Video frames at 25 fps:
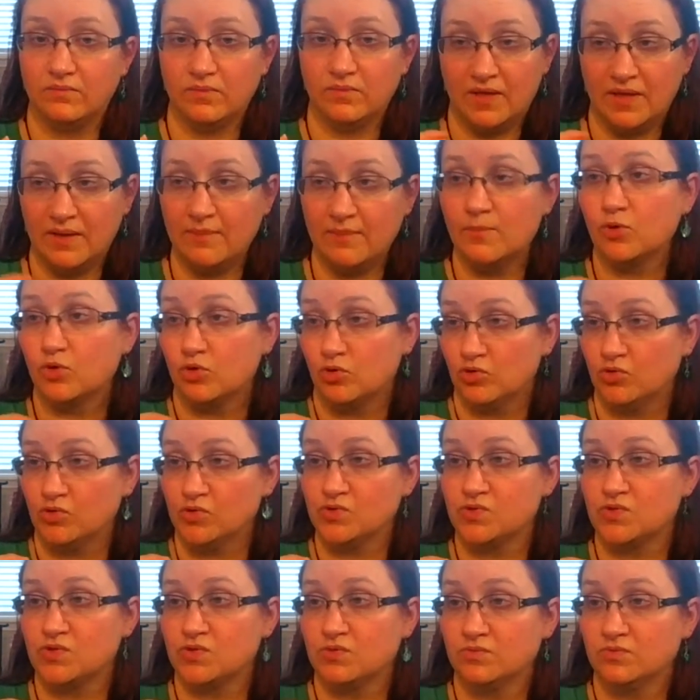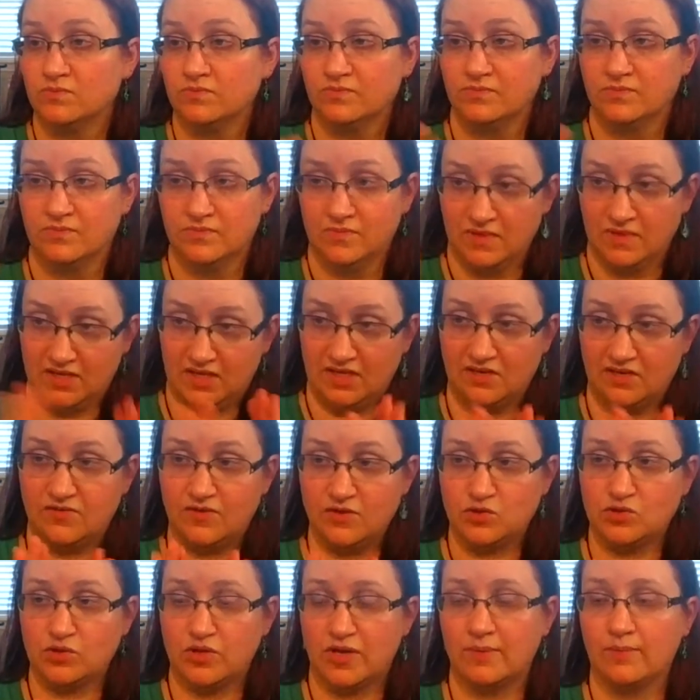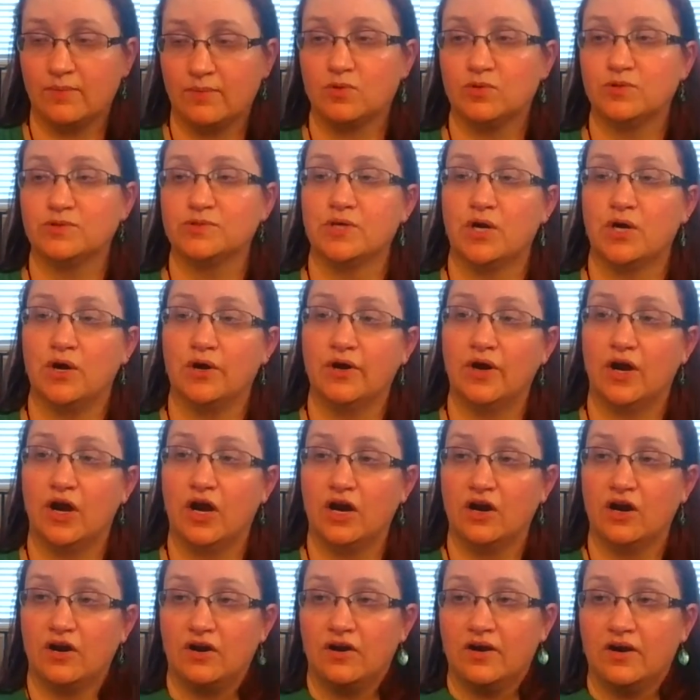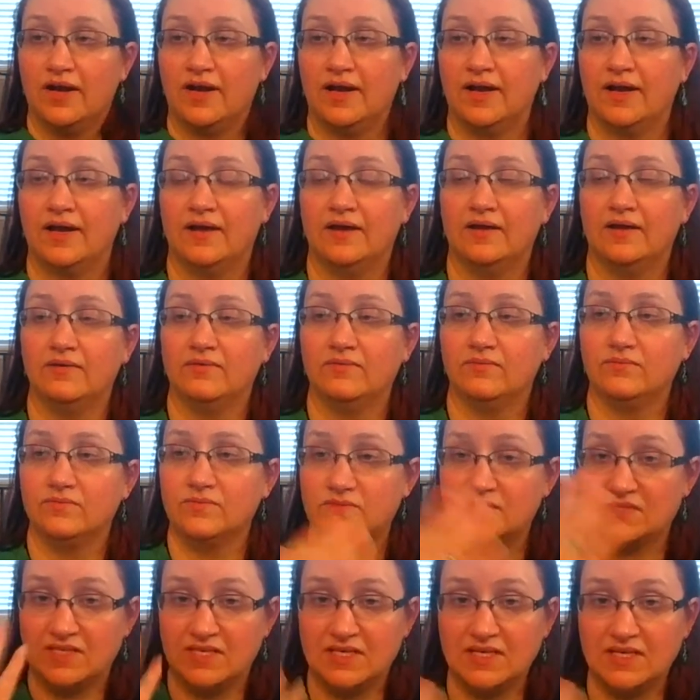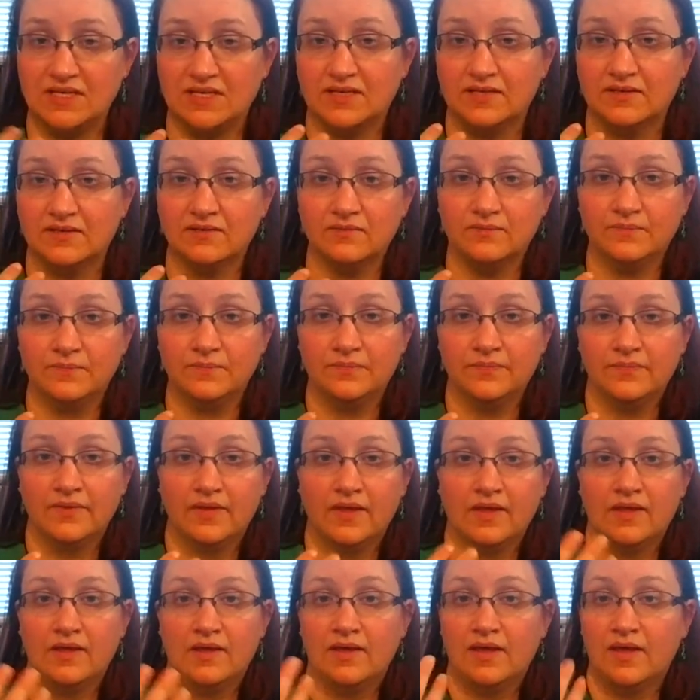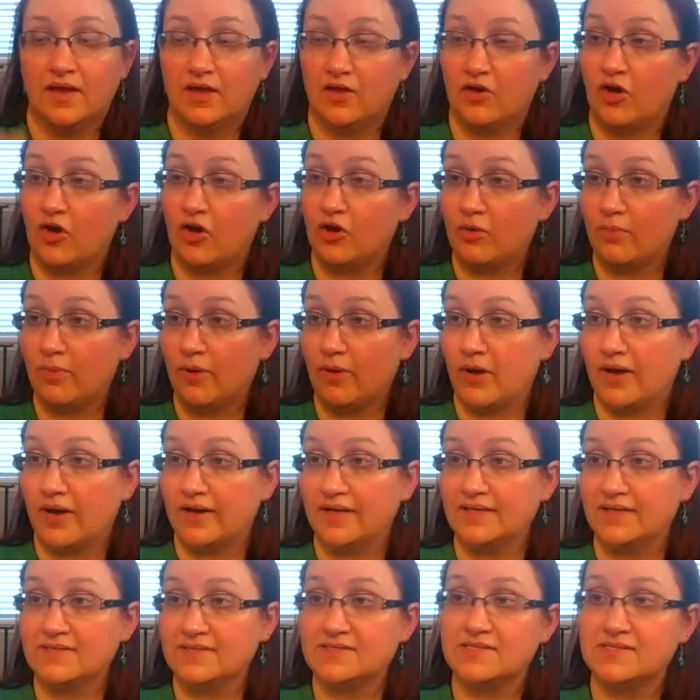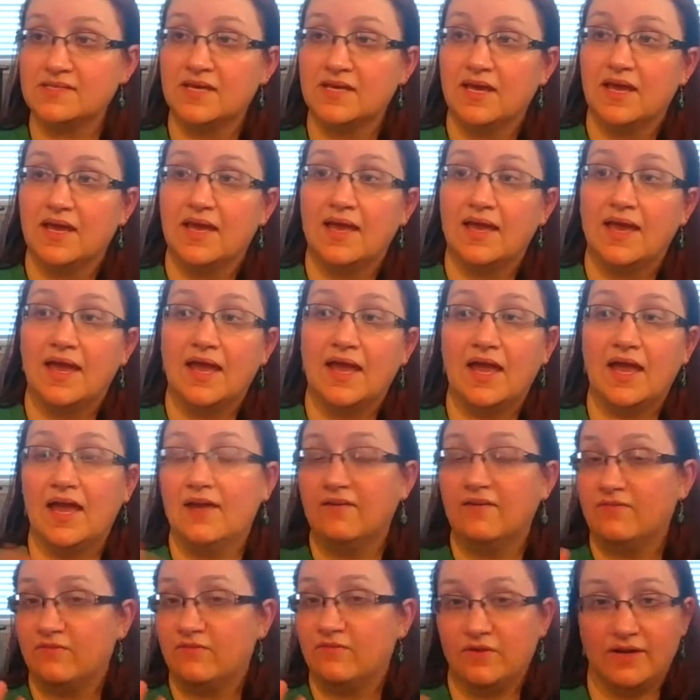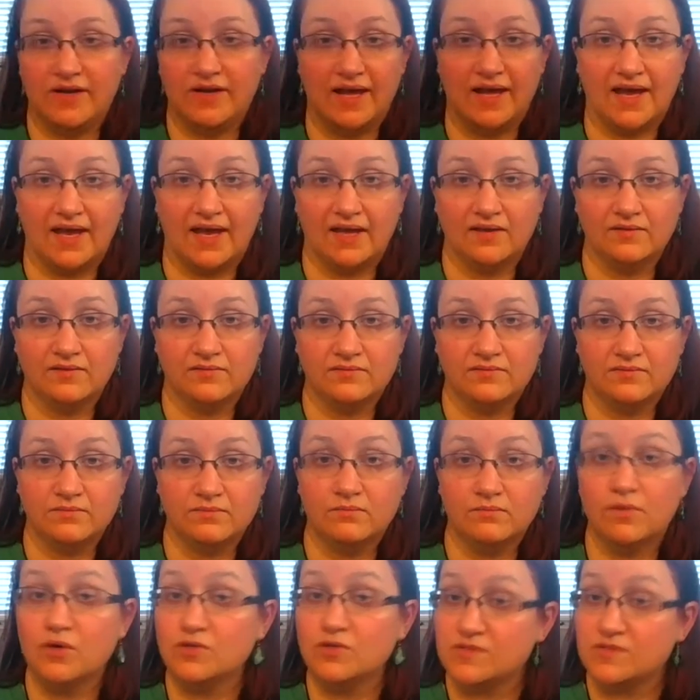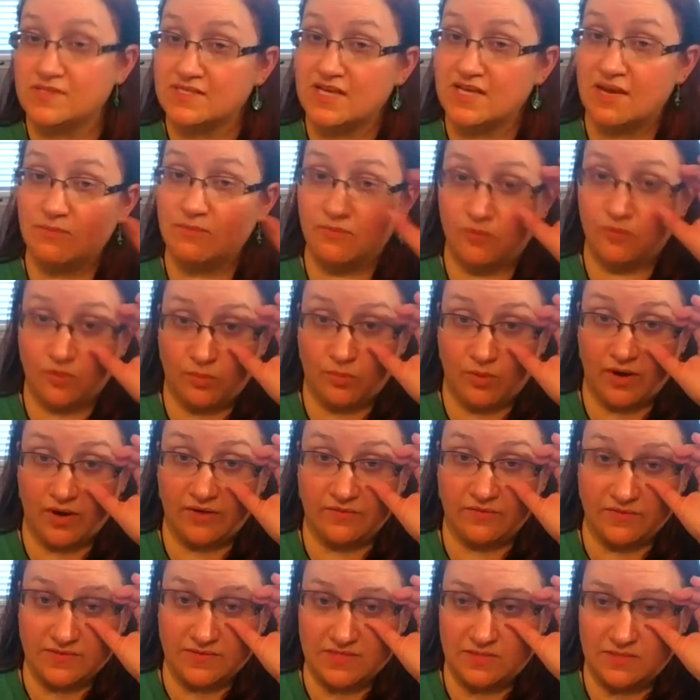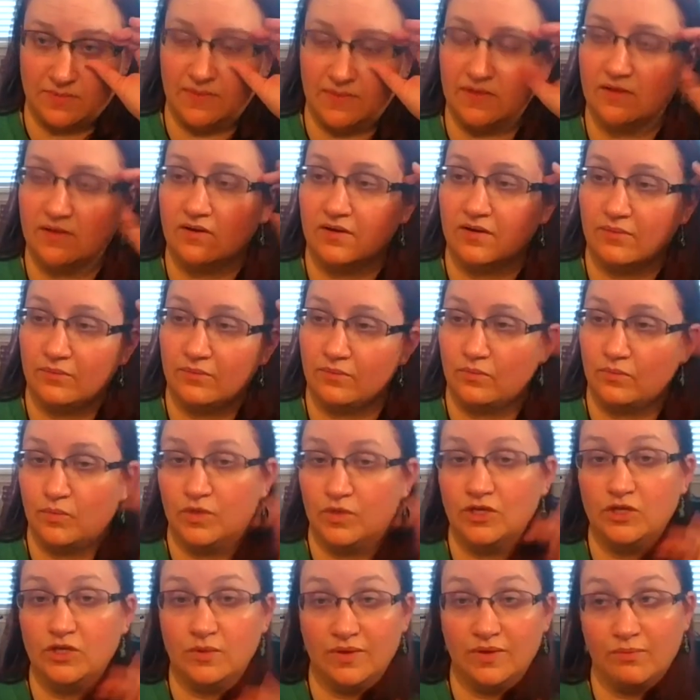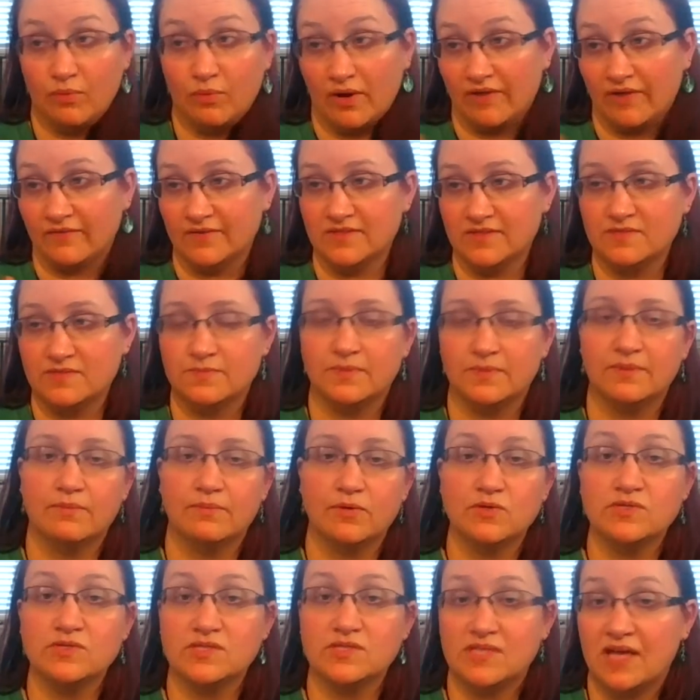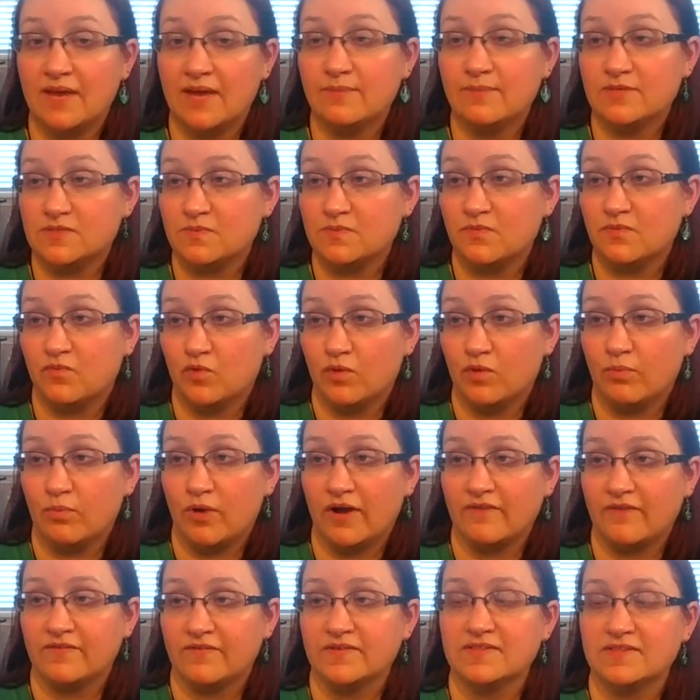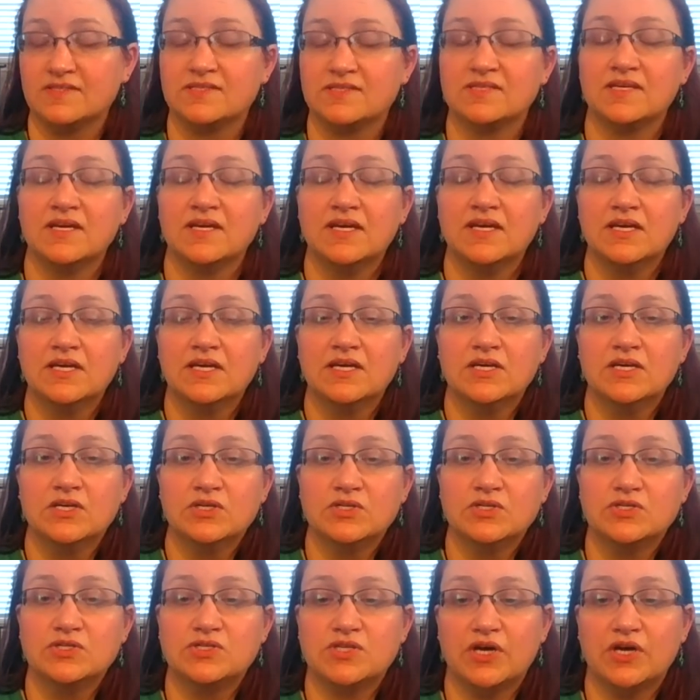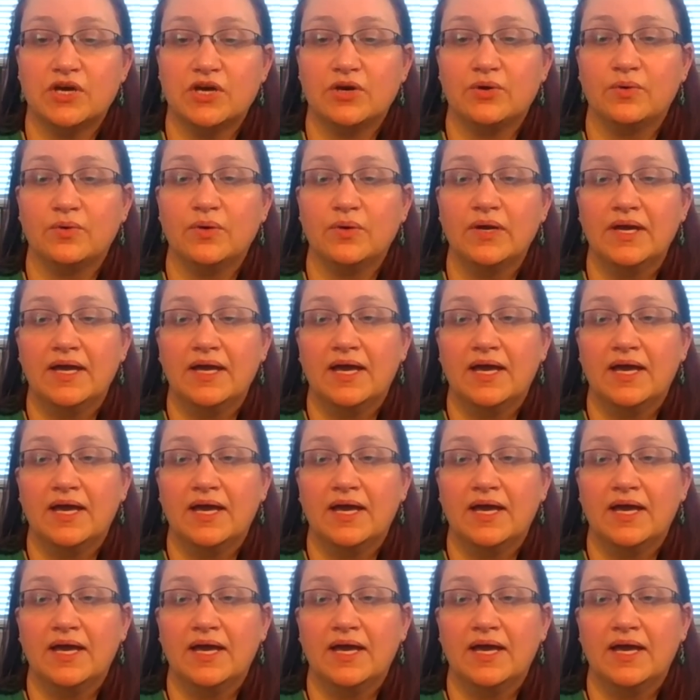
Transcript: chemicals, individual chemicals on our skin and on our bodies every day. Most of the time before breakfast, depending on when you eat breakfast, but most of the time it's before breakfast. So